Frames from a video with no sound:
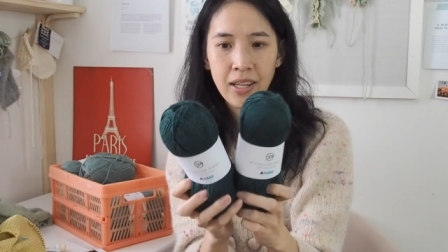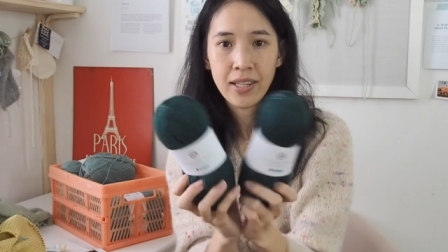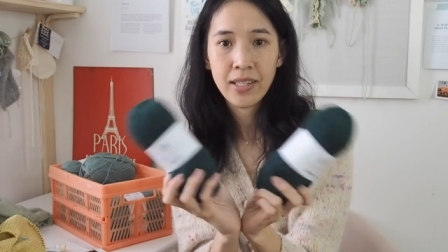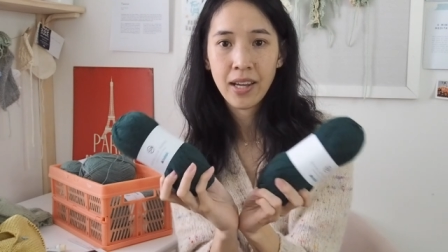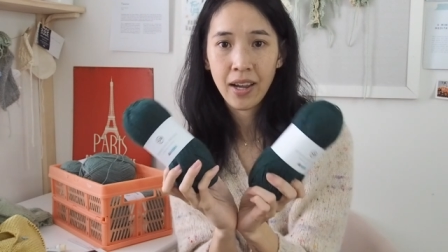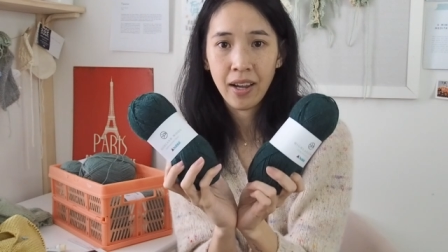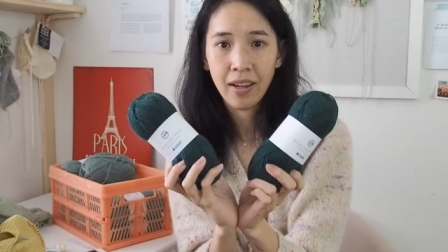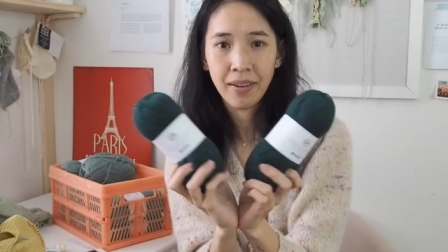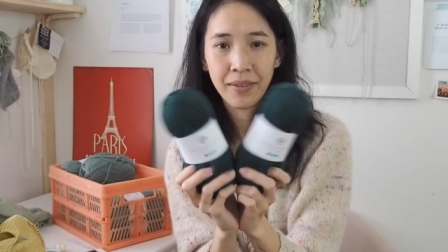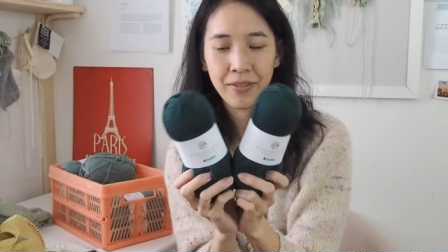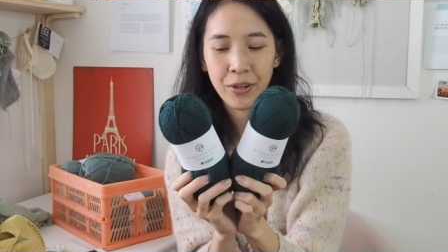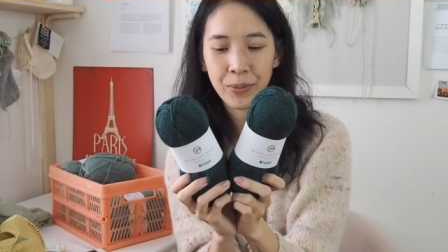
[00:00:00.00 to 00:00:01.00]
yeah,
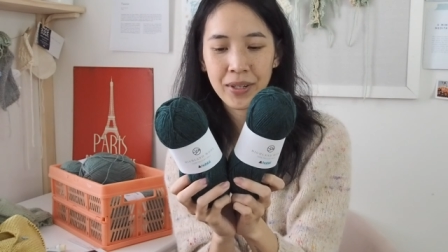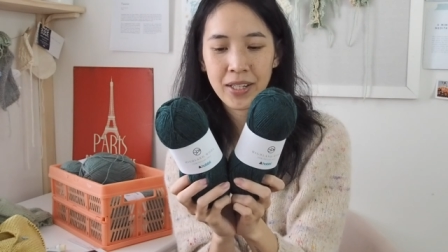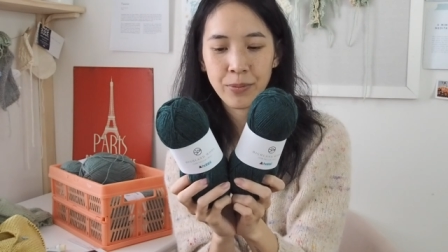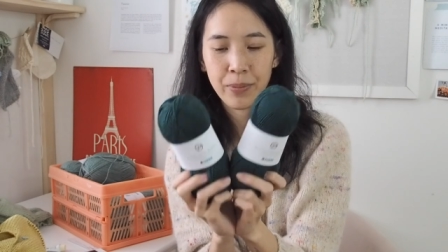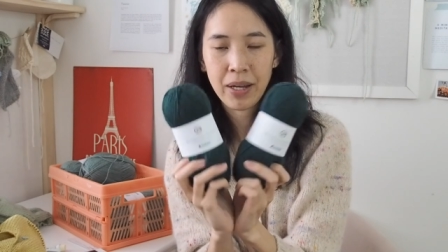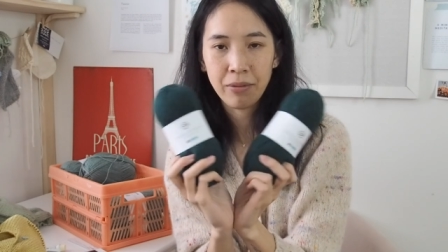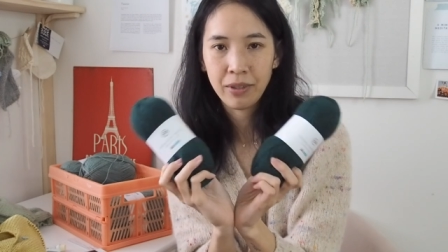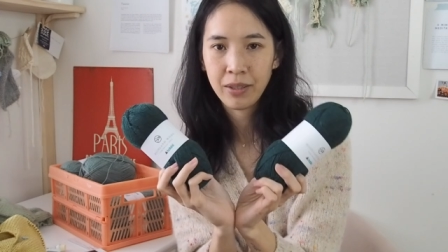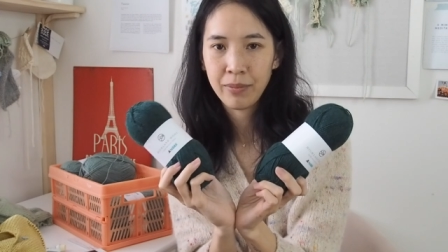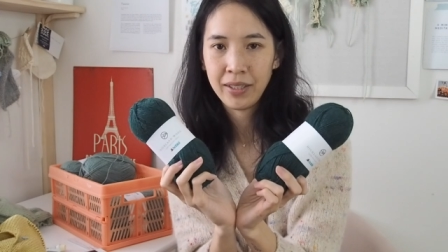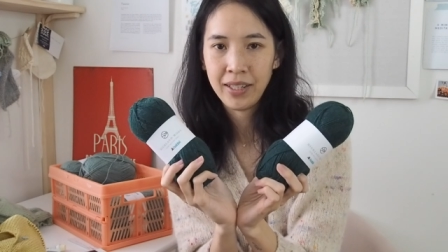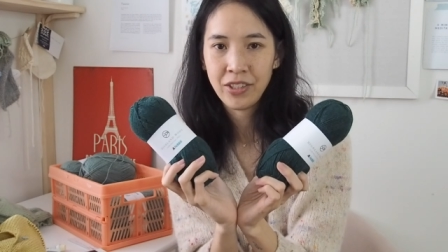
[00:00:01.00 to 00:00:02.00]
if anyone has pattern
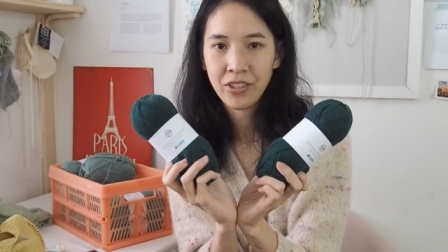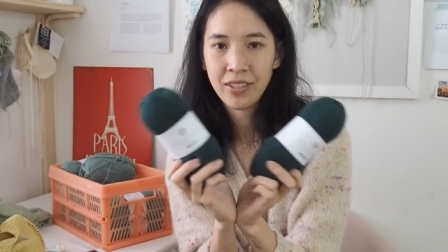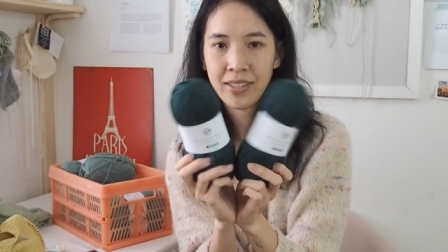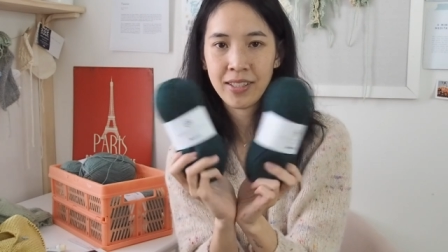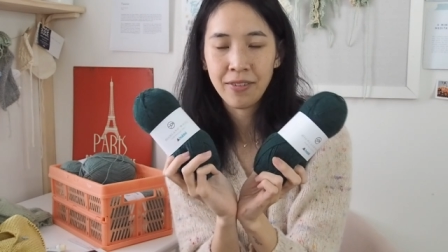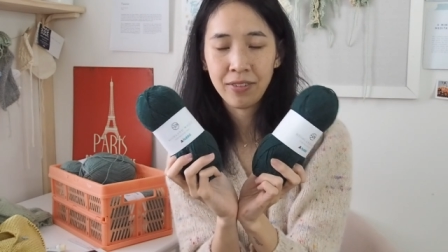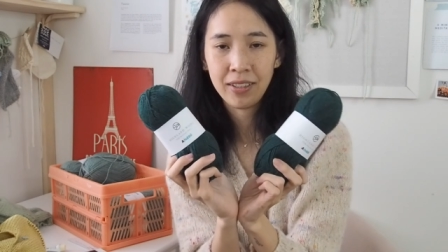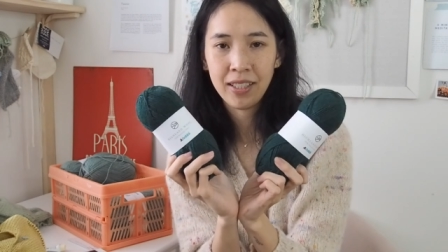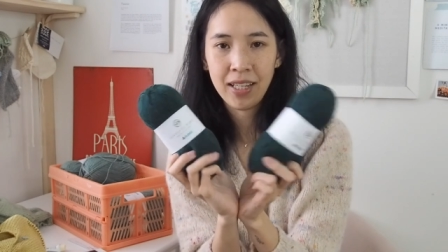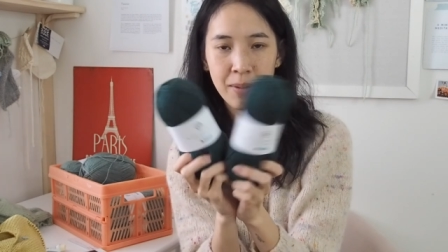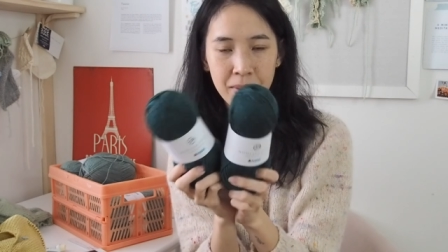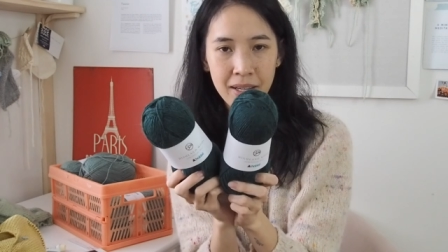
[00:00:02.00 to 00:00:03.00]
recommendations, definitely
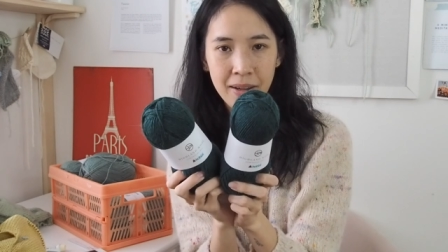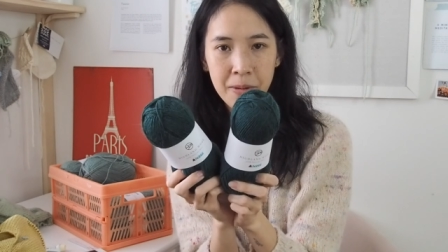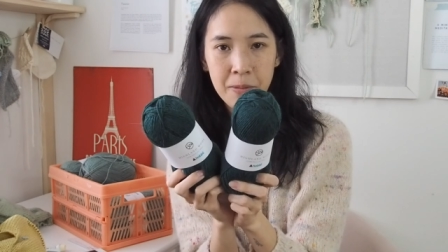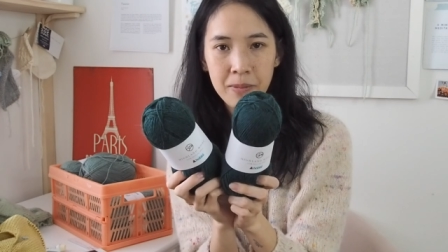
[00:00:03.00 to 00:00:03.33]
hit me up.